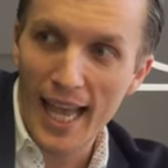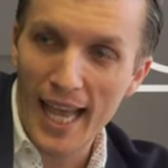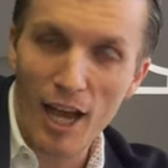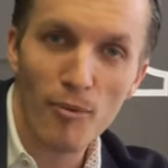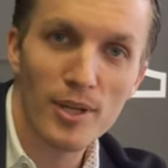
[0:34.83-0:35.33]

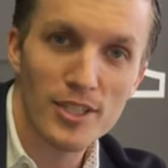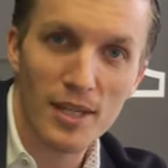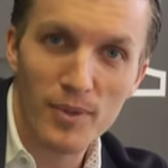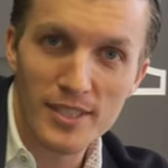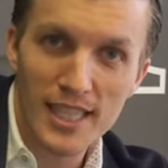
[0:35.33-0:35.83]
how much
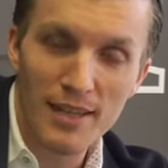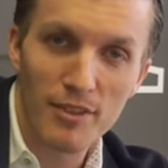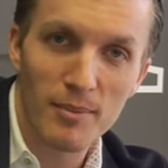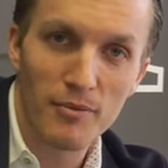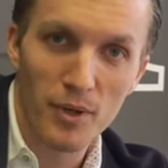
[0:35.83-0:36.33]
can we save
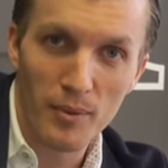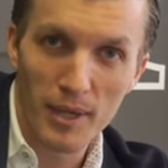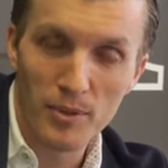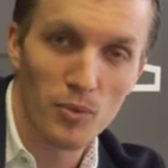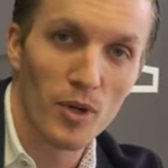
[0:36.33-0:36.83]
them if we were
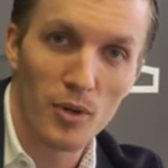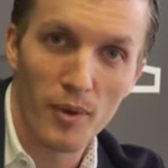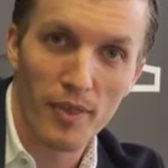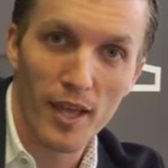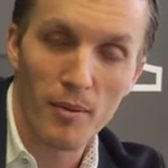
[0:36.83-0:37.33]
able to work
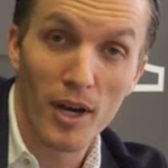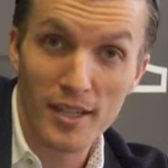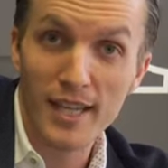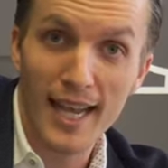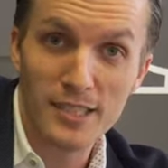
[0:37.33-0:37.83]
with them on
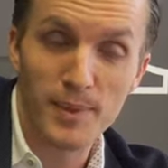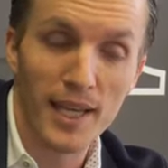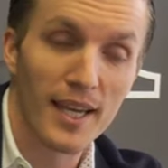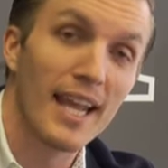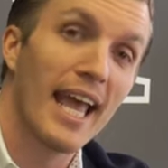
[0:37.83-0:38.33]
a tax
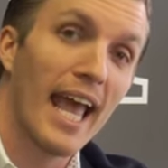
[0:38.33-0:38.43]
plan?